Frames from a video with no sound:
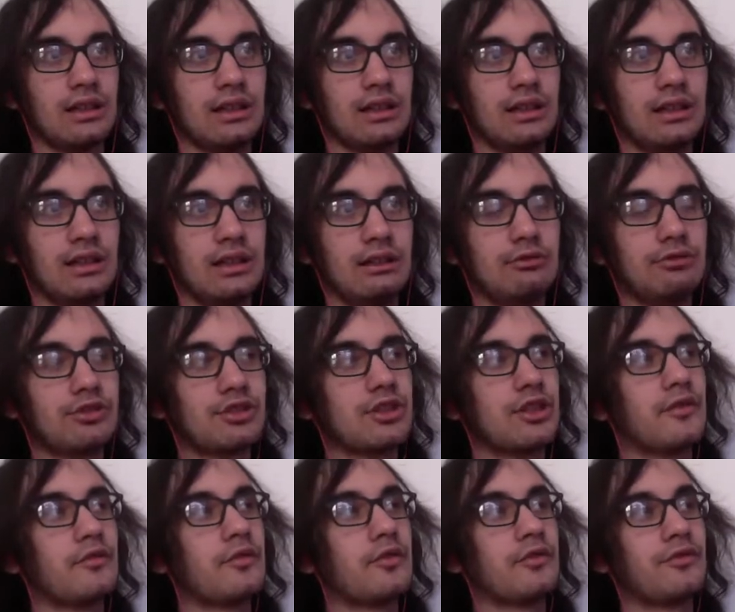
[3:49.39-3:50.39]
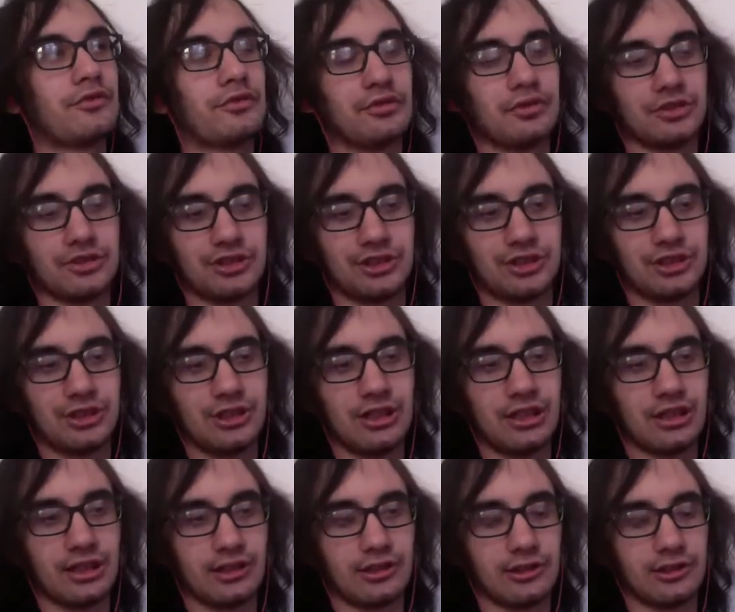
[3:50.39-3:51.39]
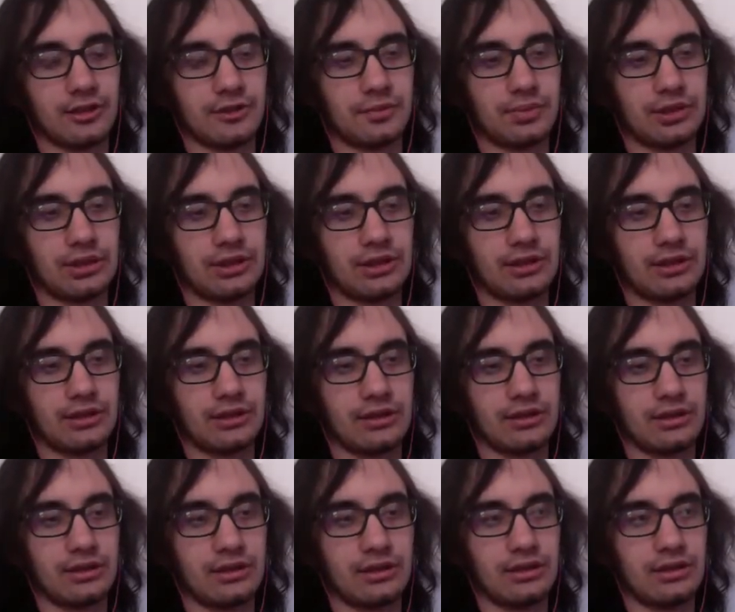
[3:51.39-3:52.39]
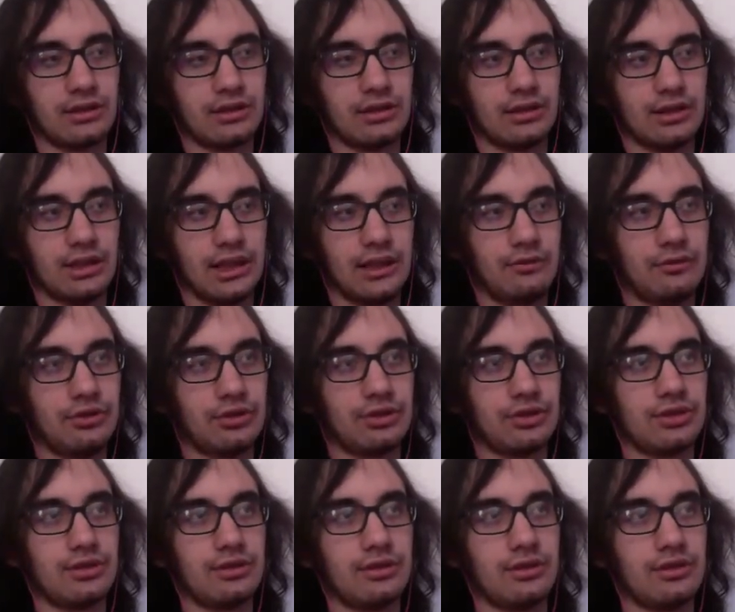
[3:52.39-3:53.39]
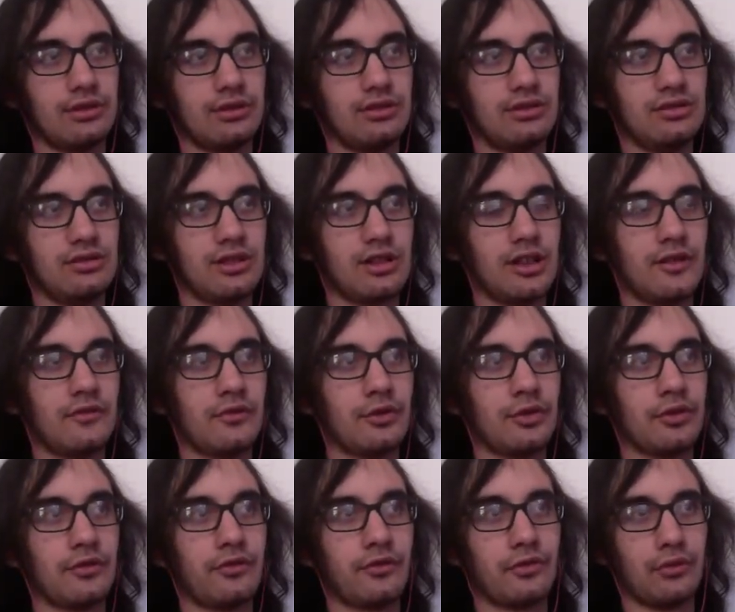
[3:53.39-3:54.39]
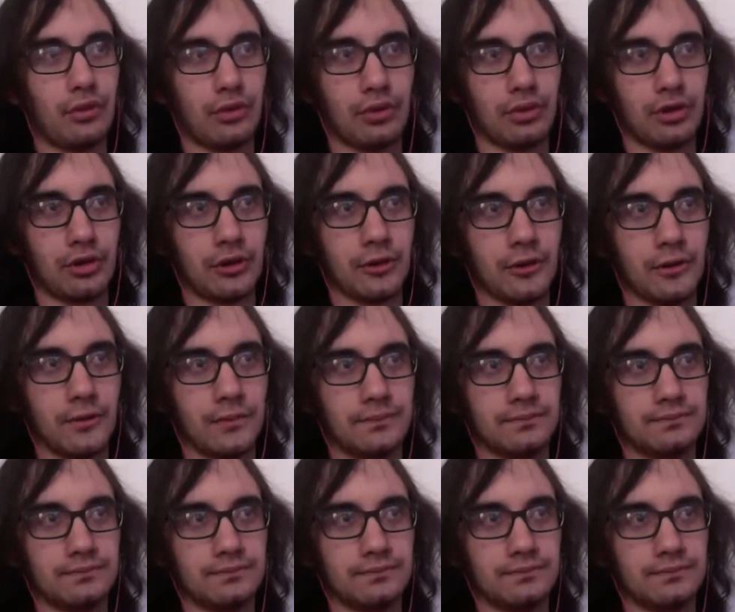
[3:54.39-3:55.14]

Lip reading: He was covered for his checkups. He was covered for